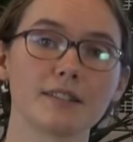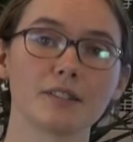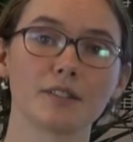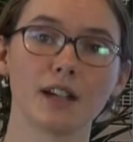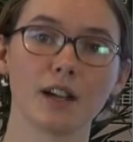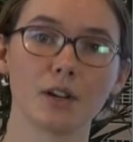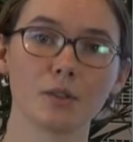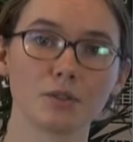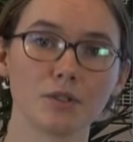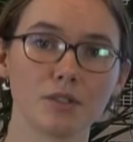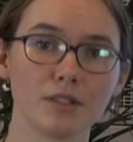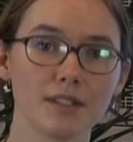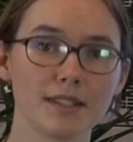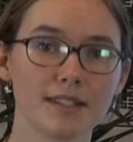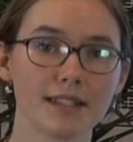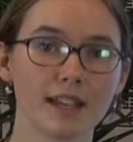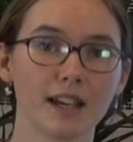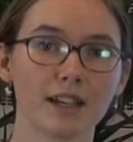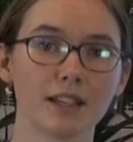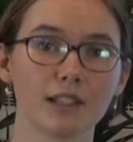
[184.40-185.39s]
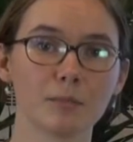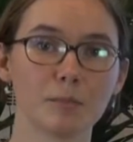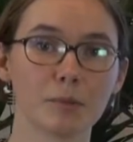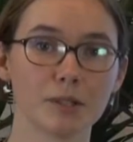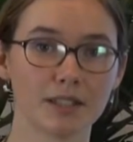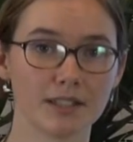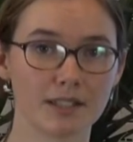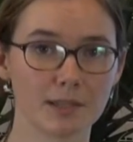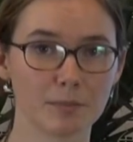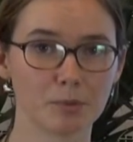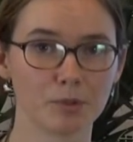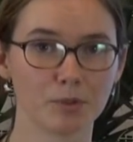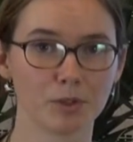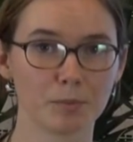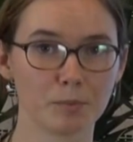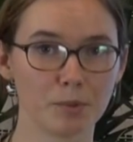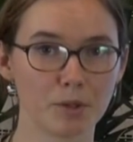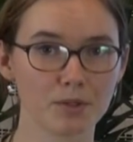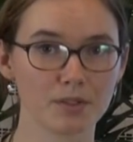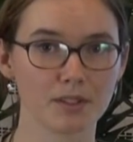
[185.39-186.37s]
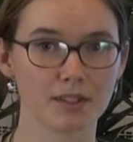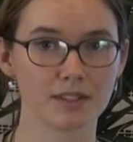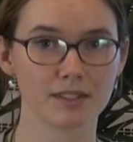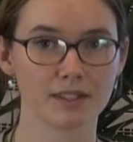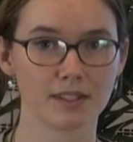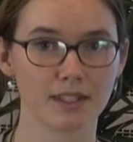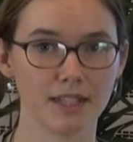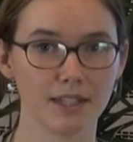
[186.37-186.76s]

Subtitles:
on how to design a participatory process,